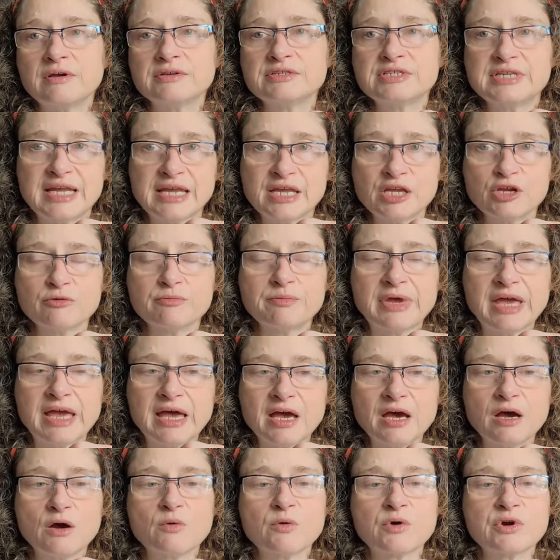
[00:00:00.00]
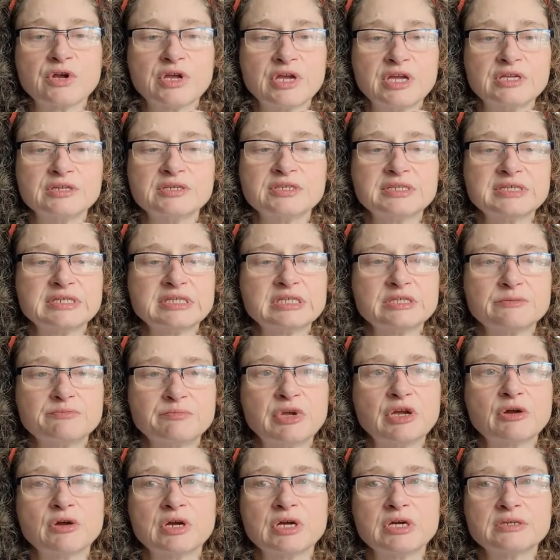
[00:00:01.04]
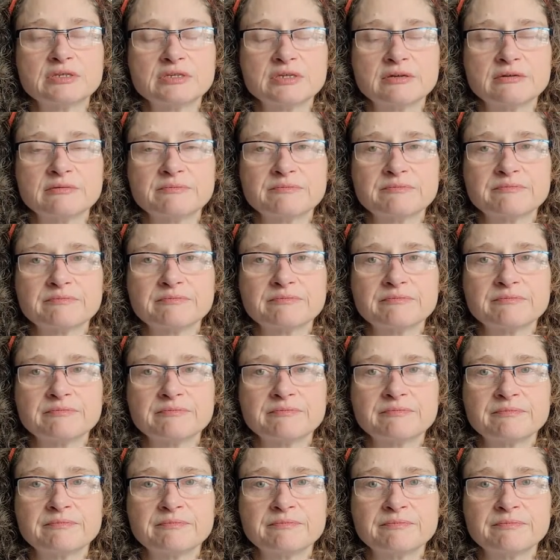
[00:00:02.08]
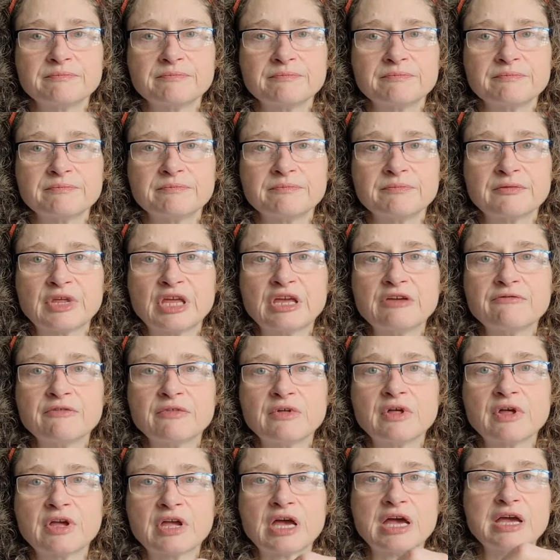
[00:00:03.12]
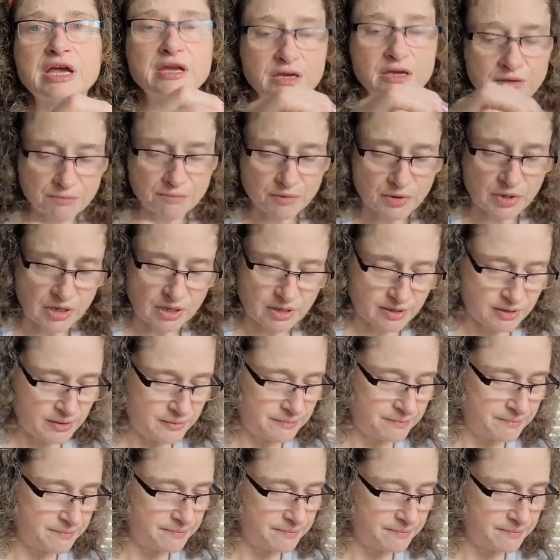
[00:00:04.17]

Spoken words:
Take your power into spirit. Give Gaia a break.